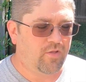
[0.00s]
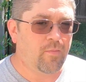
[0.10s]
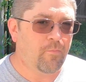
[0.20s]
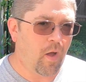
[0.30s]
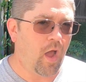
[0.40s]

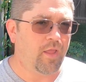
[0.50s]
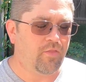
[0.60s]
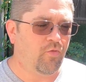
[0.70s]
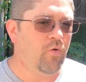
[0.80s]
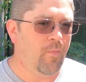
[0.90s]

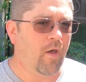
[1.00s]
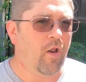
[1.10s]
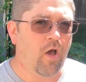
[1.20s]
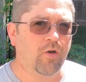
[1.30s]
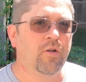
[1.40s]
combined do
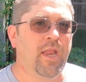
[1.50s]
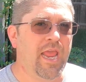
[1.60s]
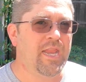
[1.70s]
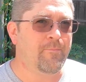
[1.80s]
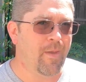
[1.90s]
about
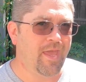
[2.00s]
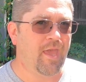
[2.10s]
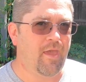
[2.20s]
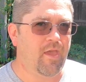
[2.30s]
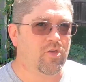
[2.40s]
180 mega
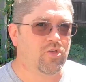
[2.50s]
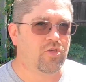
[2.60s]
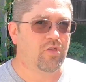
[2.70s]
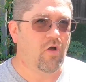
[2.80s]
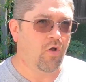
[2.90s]

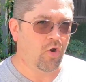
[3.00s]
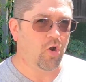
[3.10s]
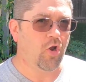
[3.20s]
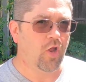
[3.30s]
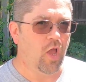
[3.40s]
hash on
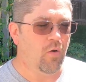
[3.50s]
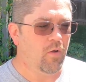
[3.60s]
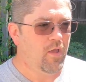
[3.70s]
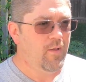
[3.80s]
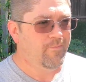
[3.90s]
ergo
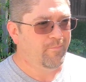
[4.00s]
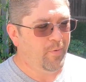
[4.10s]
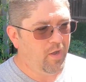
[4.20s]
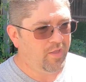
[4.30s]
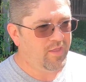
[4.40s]

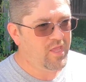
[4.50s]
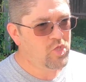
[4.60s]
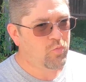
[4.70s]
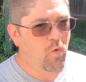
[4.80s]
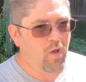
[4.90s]
but
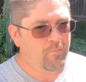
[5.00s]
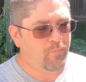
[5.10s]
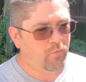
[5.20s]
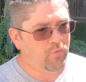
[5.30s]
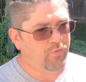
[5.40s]
each one
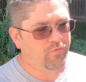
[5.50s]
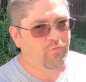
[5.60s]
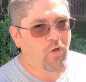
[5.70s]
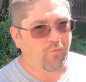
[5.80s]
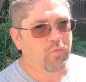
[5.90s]
pulls
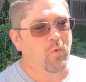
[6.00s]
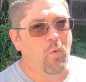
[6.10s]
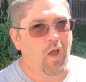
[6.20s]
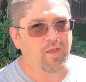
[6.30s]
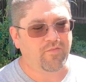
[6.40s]
software
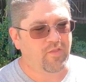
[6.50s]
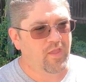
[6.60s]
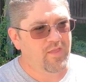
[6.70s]
wise